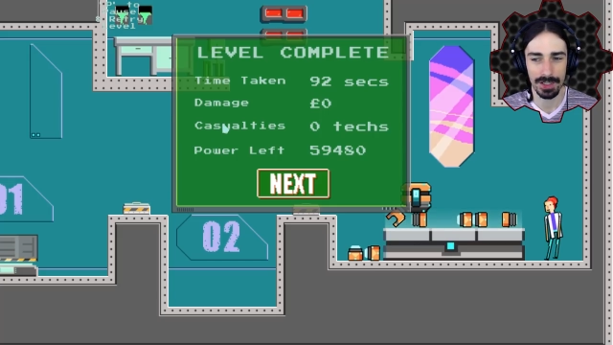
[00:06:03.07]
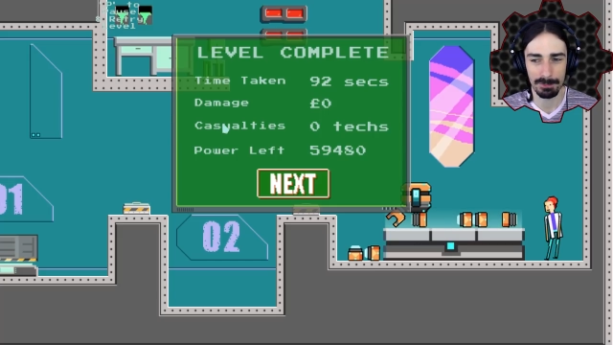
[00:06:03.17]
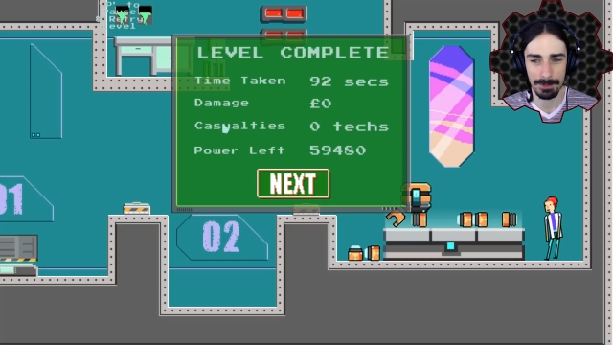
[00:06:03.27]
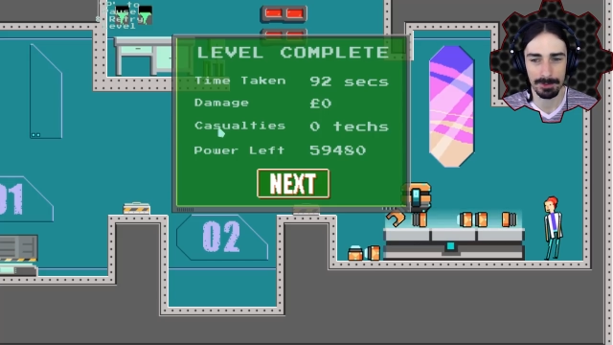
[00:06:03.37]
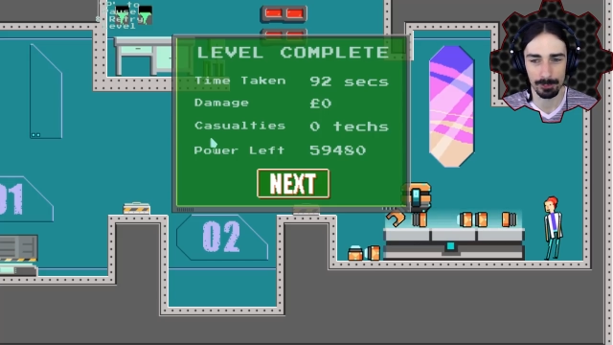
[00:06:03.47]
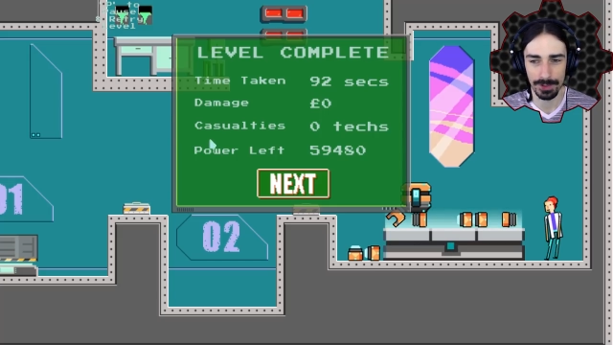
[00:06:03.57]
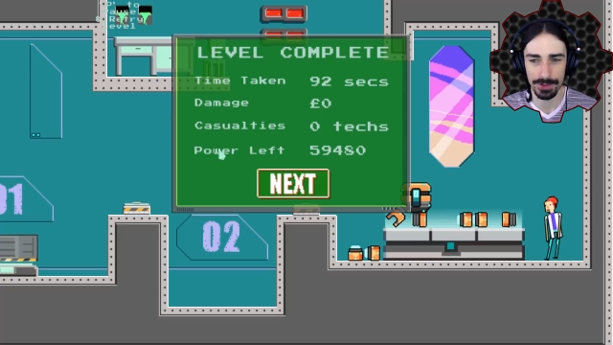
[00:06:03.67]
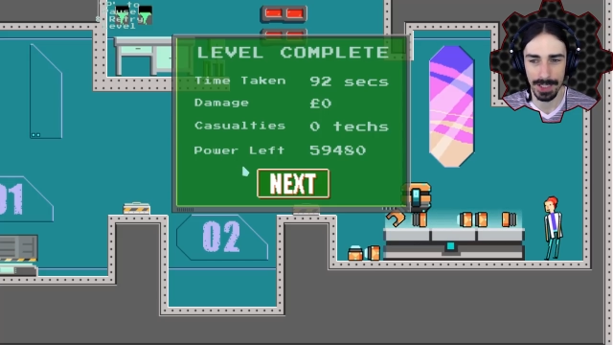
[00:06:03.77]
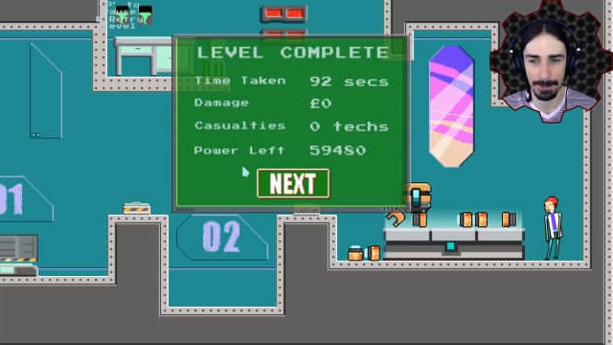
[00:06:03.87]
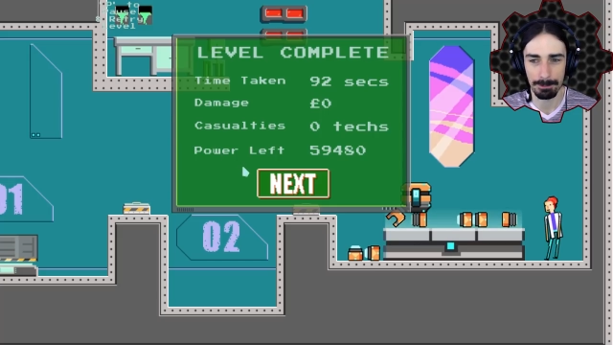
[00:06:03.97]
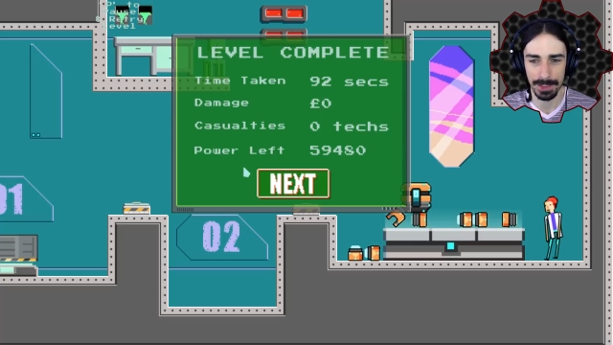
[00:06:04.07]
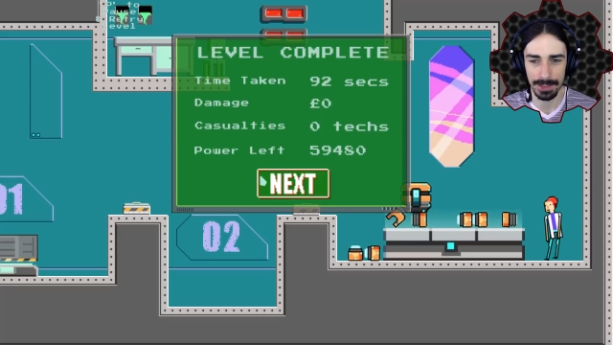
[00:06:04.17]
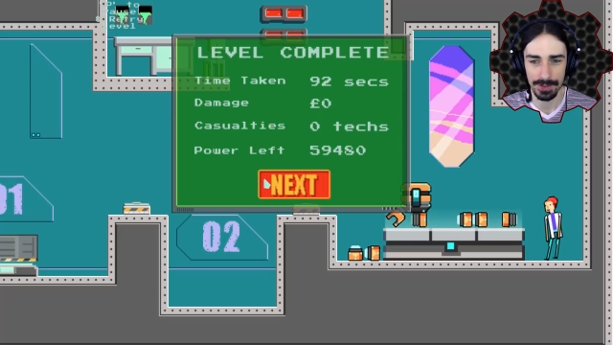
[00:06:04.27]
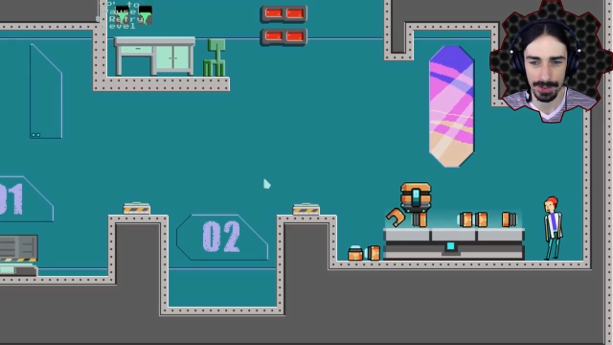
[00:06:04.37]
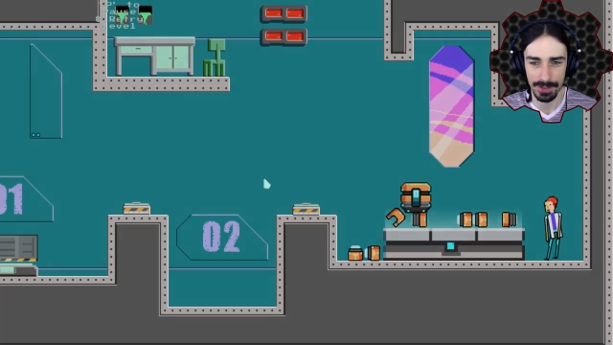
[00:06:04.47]
that might be real-time
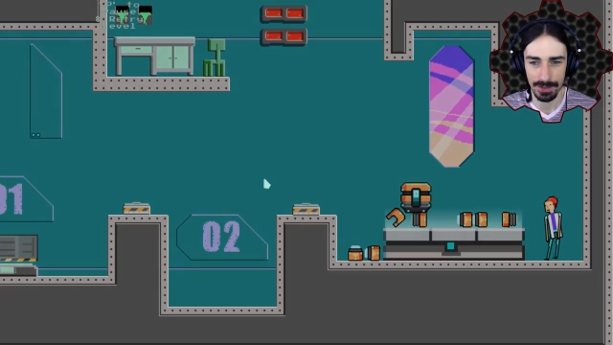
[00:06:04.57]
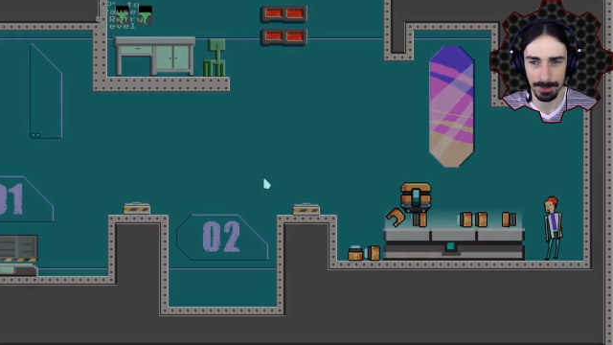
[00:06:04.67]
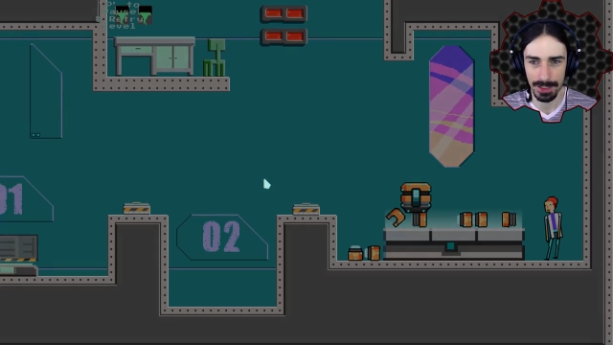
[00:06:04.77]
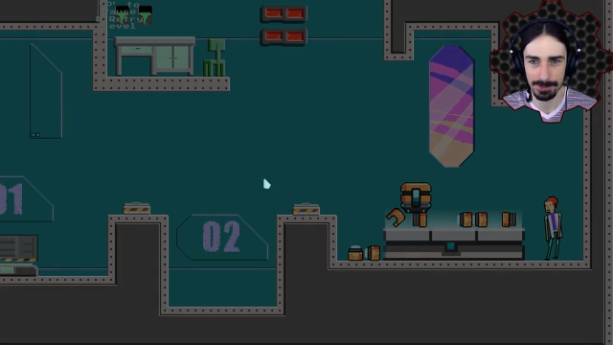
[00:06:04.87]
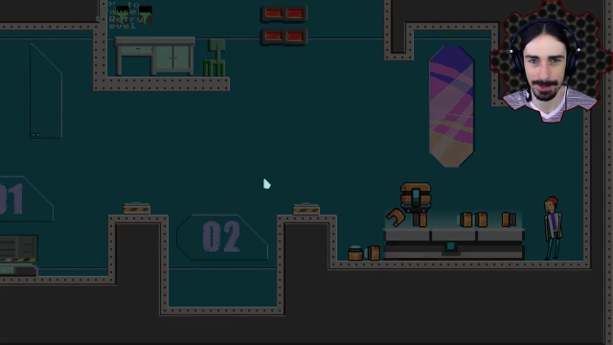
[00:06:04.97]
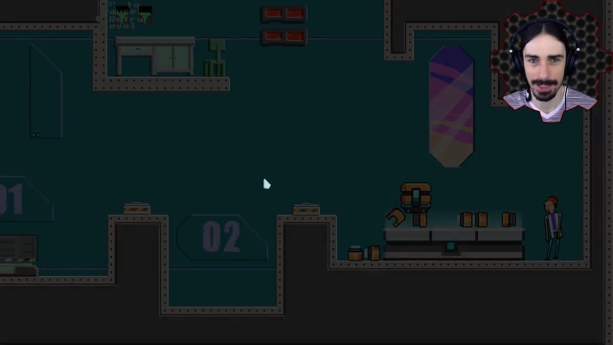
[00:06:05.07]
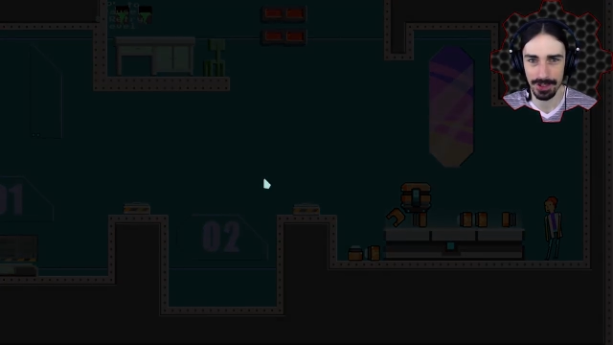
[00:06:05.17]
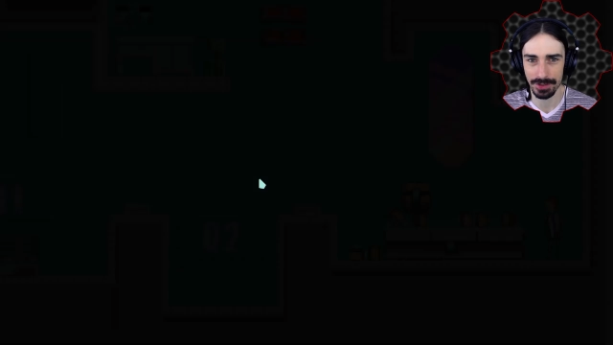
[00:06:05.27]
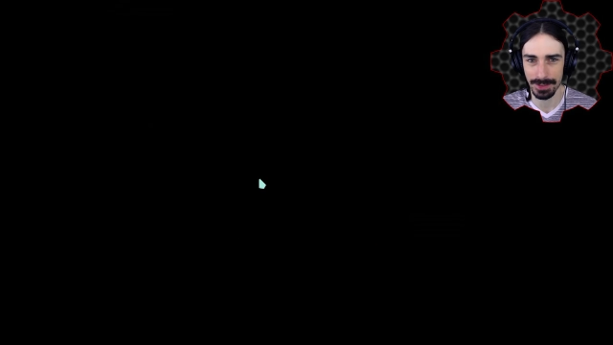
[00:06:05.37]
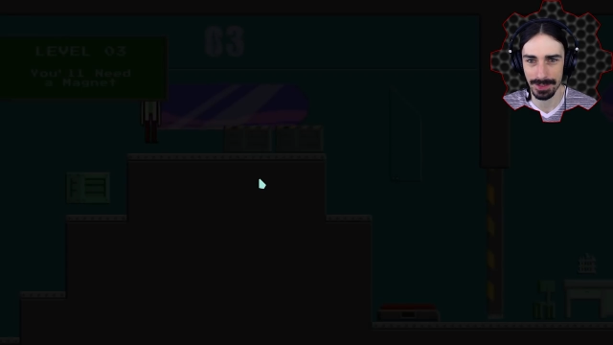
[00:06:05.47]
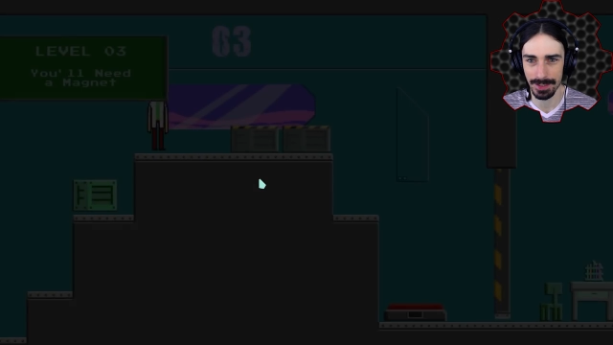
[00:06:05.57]
minutes, because some of these might actually